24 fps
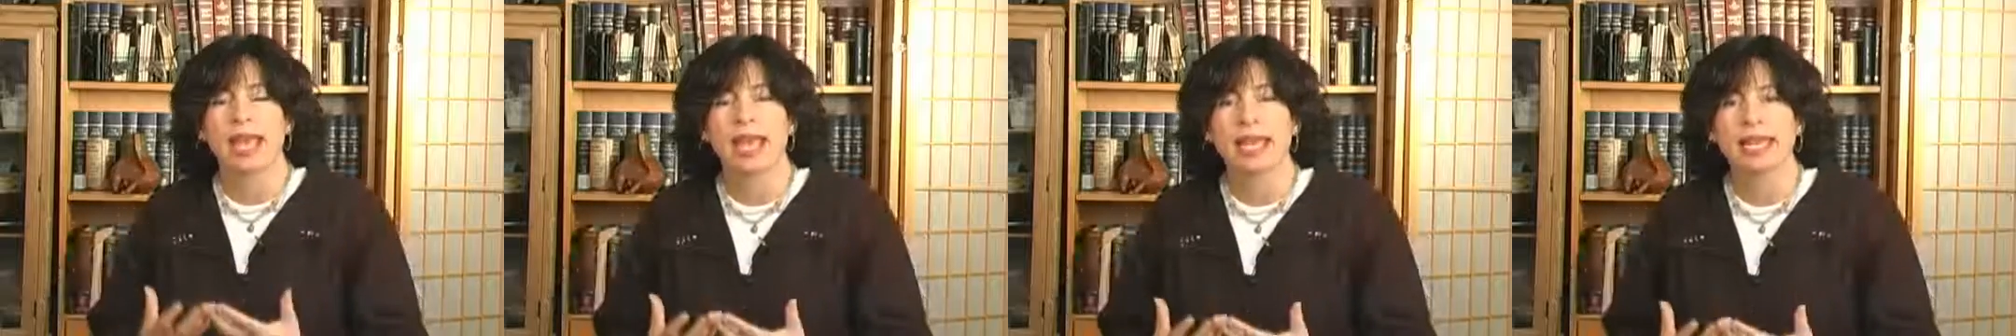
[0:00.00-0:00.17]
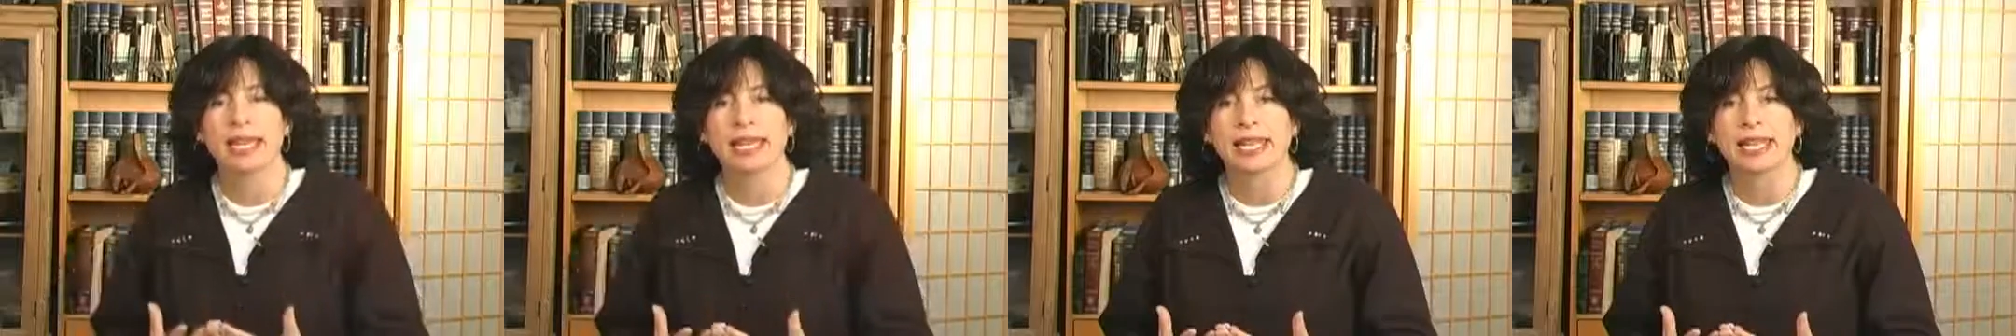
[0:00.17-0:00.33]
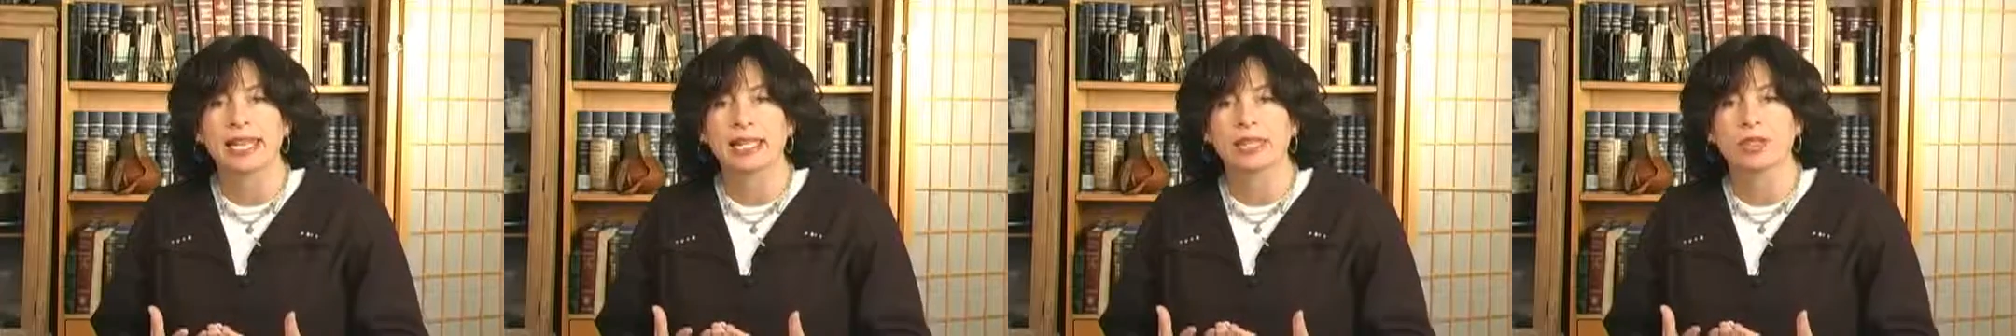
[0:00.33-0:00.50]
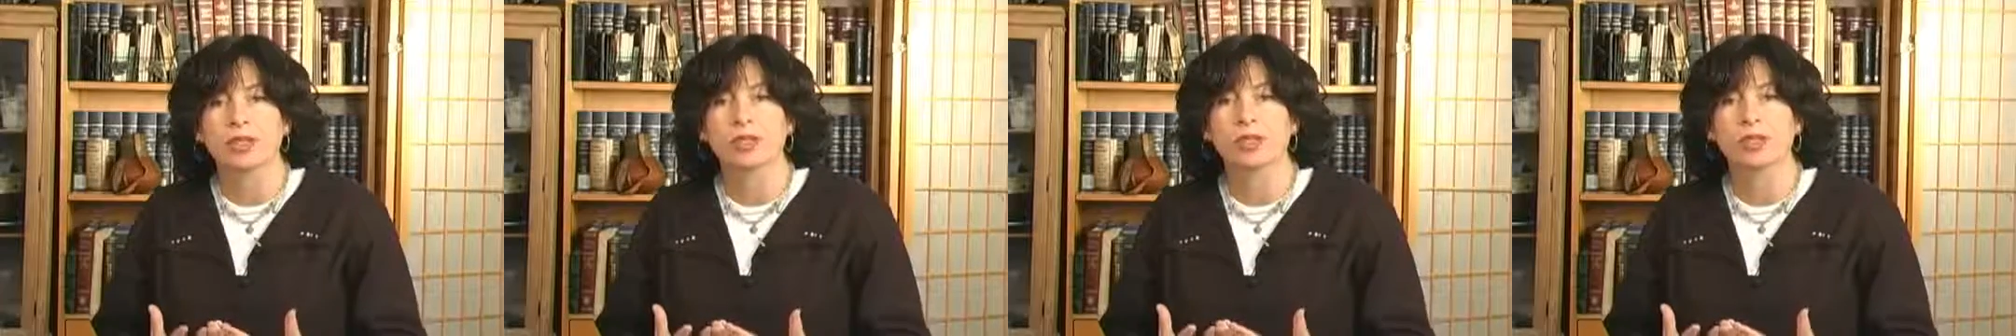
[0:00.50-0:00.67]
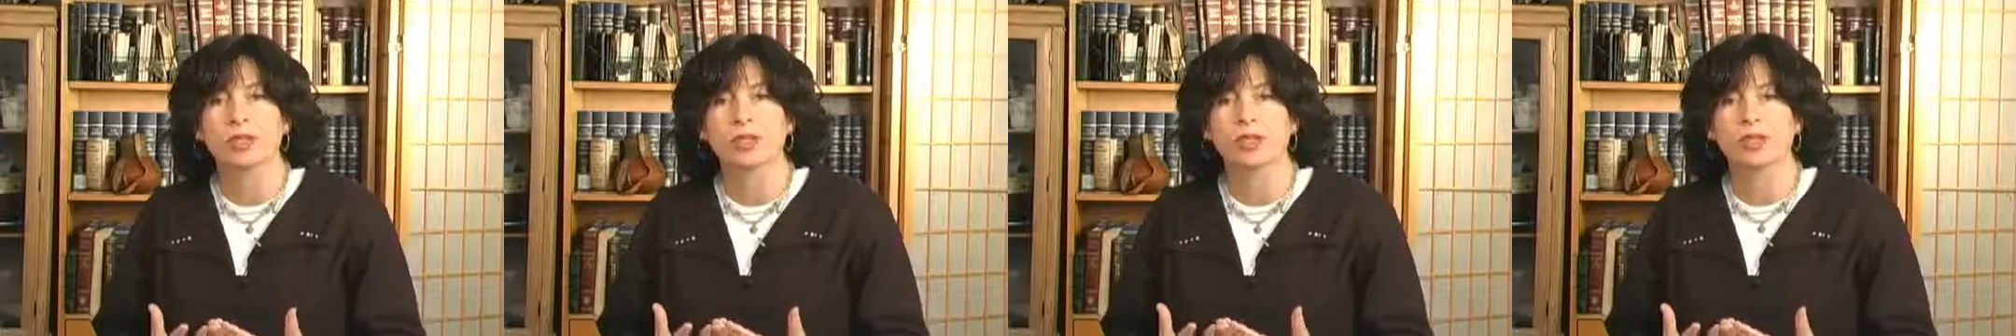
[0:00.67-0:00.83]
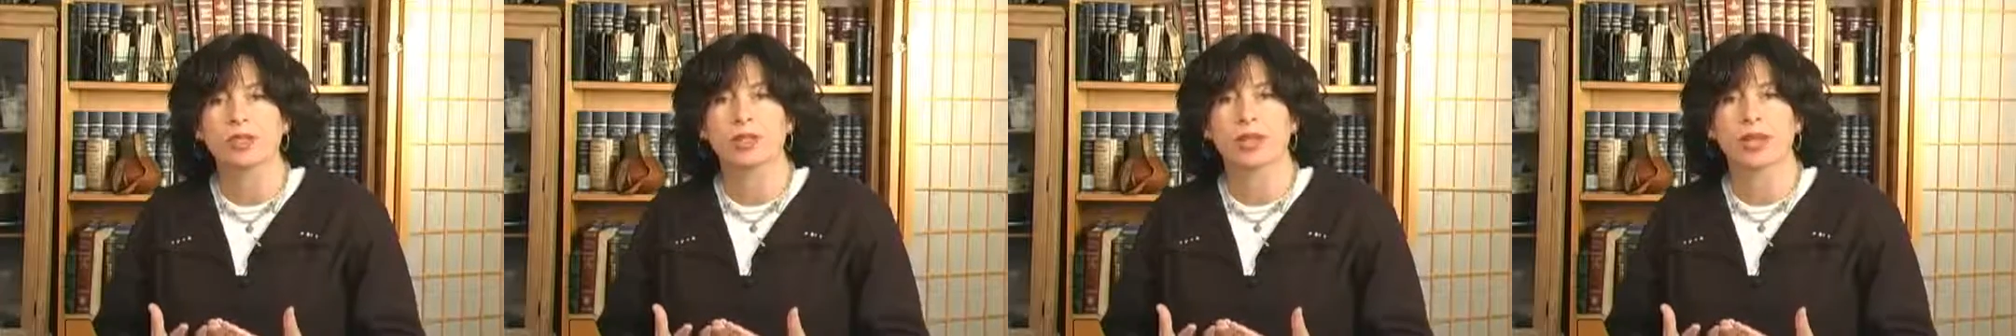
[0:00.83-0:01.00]
and into
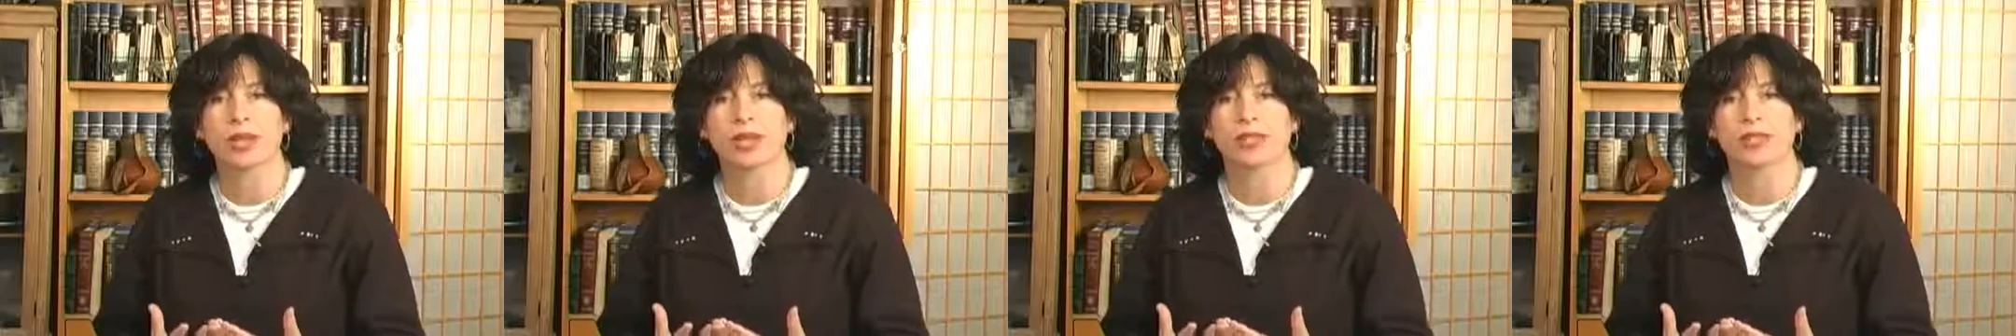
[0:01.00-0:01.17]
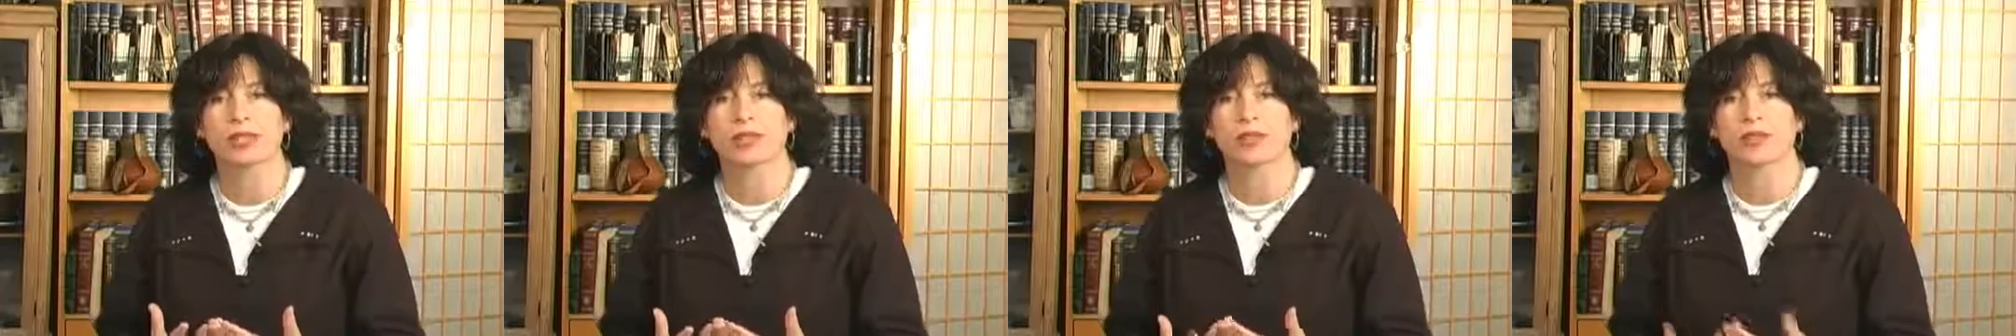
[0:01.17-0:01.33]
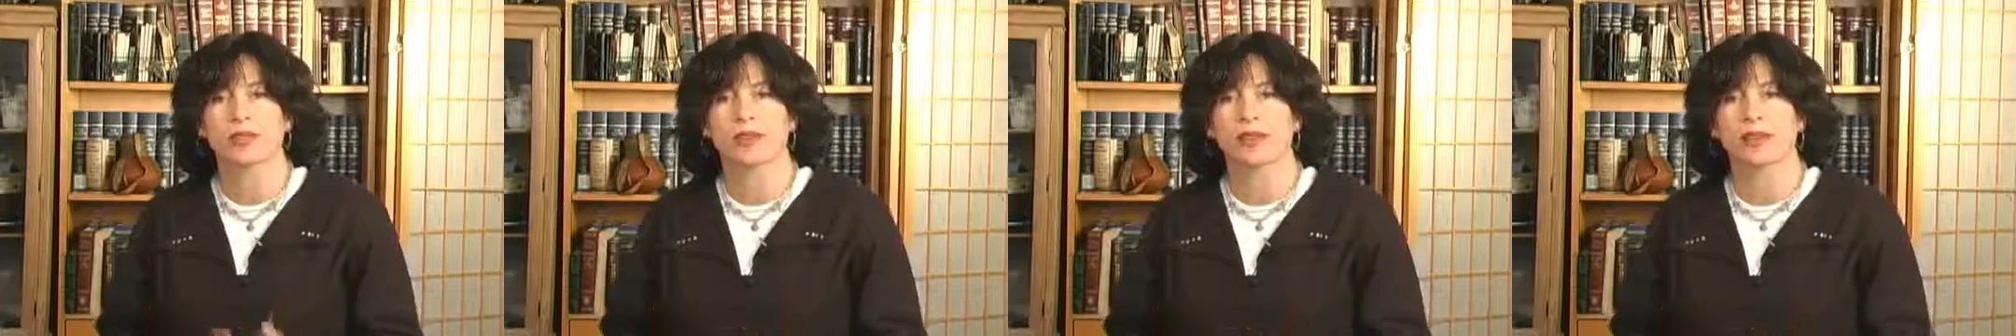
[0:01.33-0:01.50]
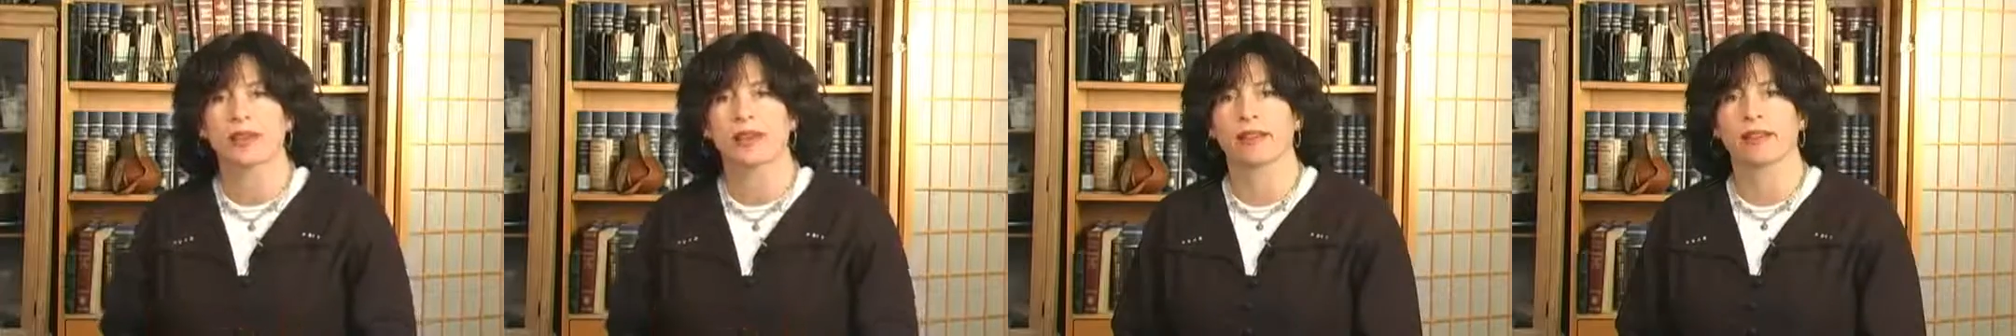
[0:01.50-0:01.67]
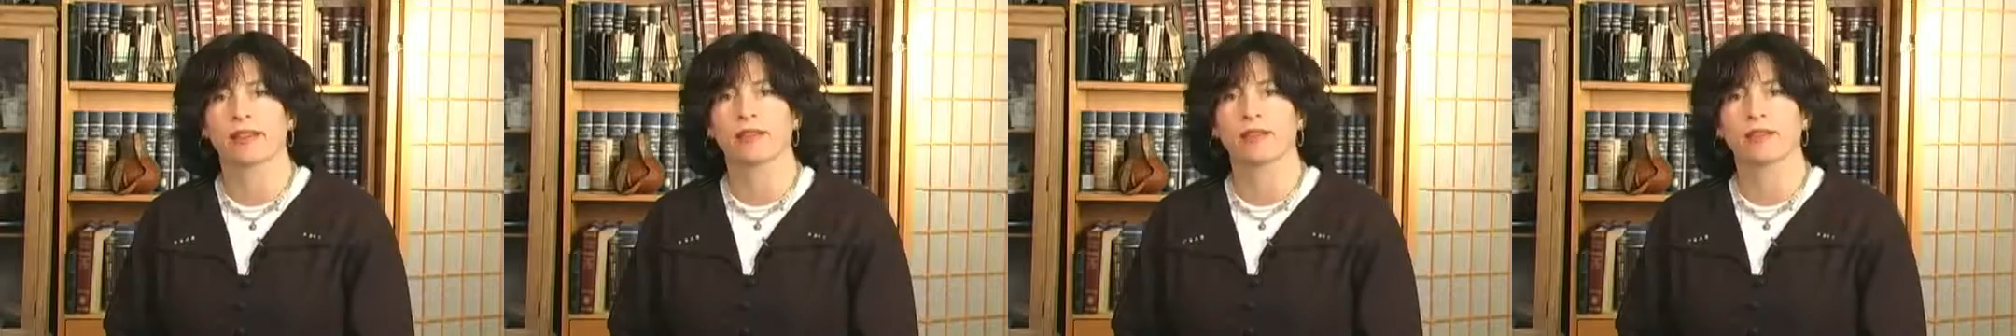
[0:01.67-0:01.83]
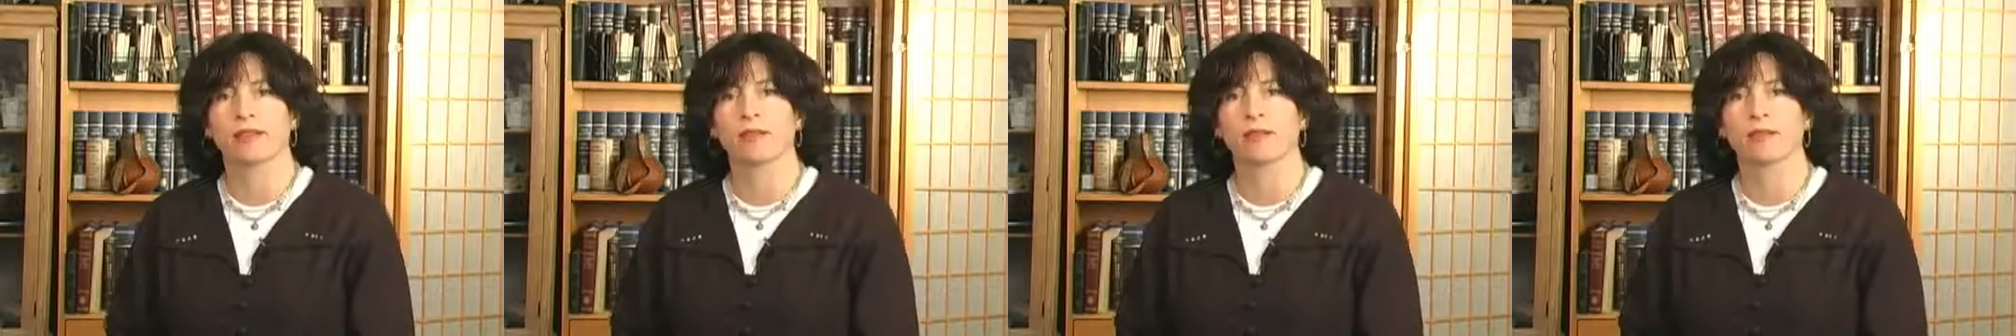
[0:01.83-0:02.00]
the space of the
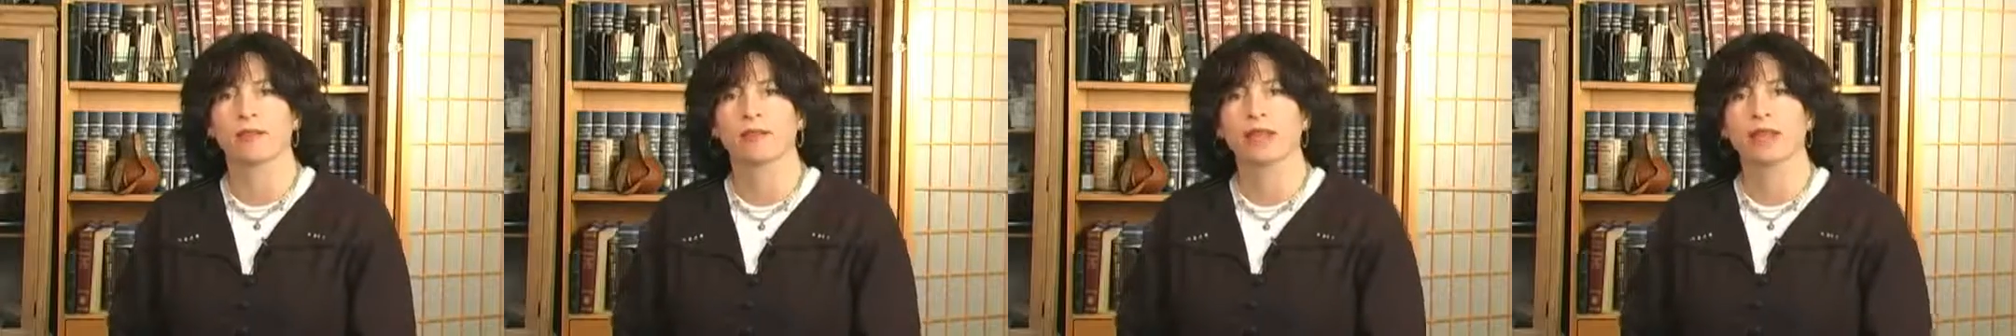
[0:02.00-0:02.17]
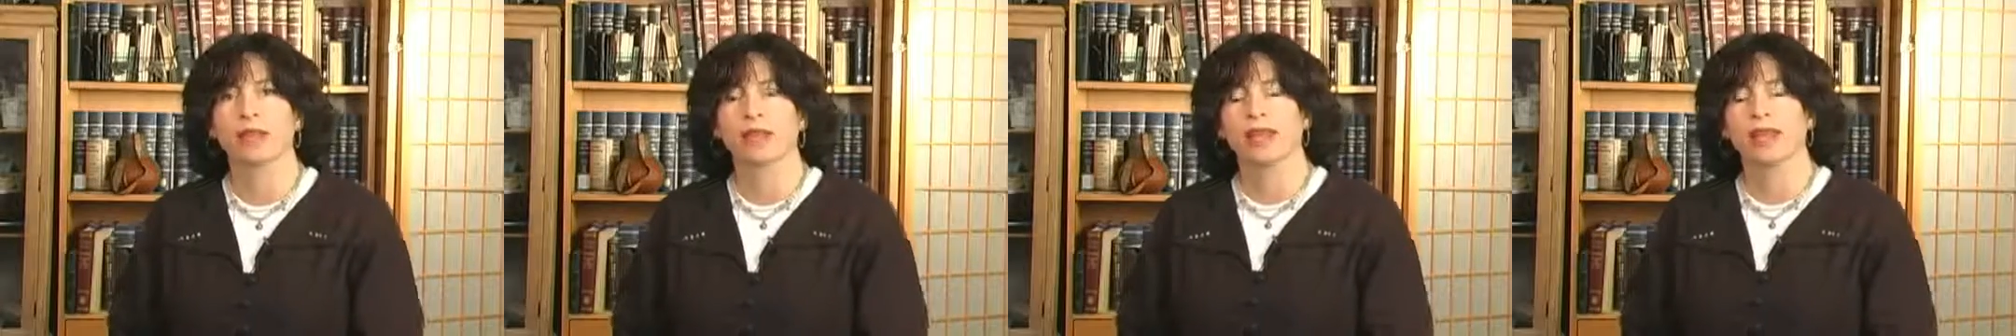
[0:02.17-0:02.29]
other.